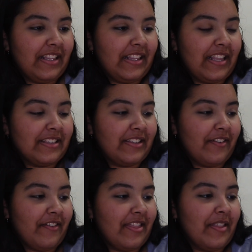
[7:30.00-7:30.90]
Let's
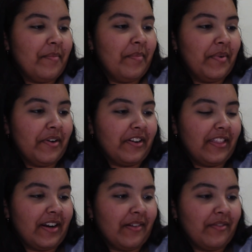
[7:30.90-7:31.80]
go in the book
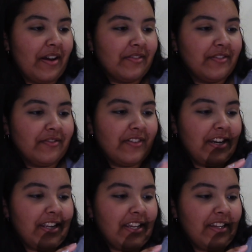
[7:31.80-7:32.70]
that I was
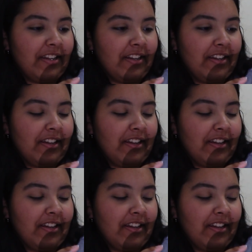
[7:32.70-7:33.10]
reading.